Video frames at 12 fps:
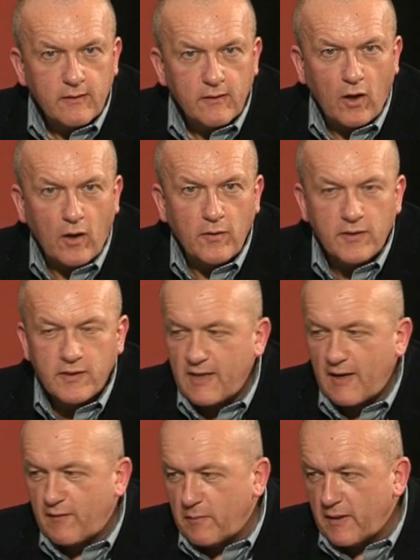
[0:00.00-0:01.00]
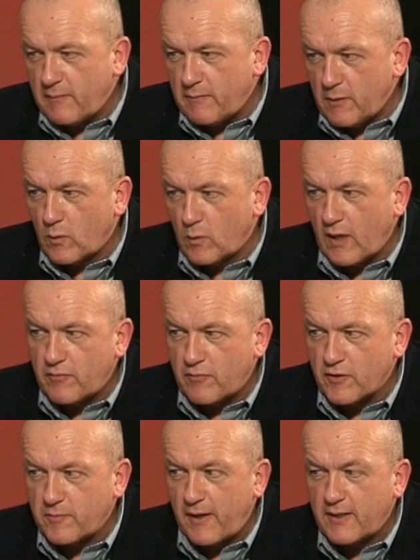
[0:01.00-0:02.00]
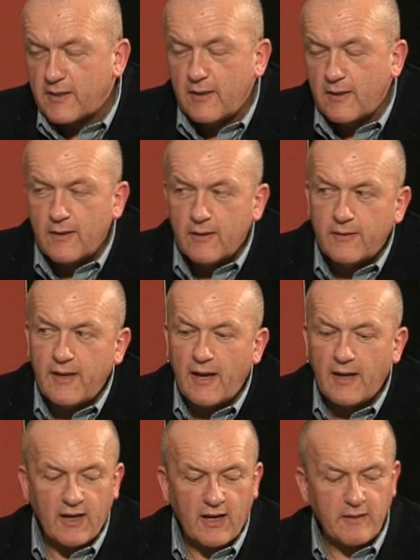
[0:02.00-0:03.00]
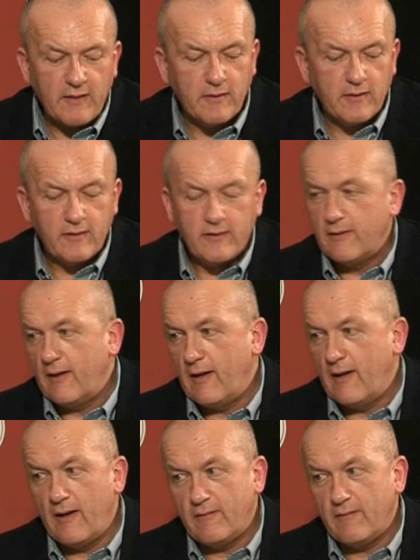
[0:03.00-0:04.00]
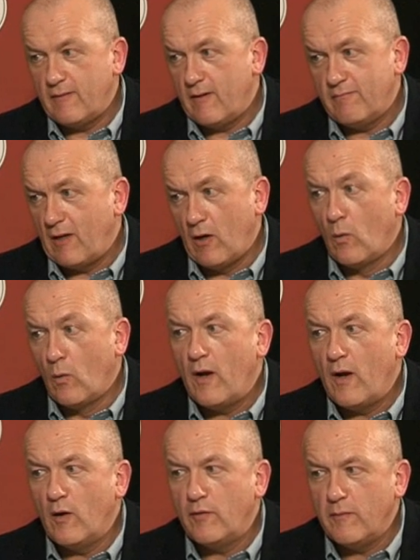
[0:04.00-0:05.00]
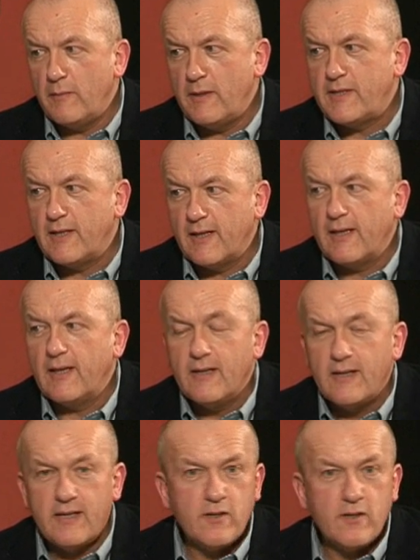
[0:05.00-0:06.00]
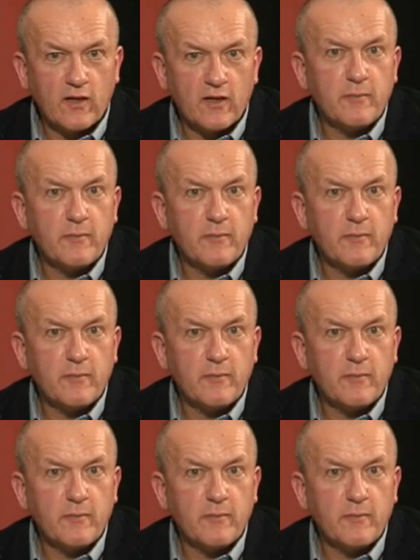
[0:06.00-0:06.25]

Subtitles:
Not only does he have the better middle game prospects, the end game, a long way off, admittedly, is not going to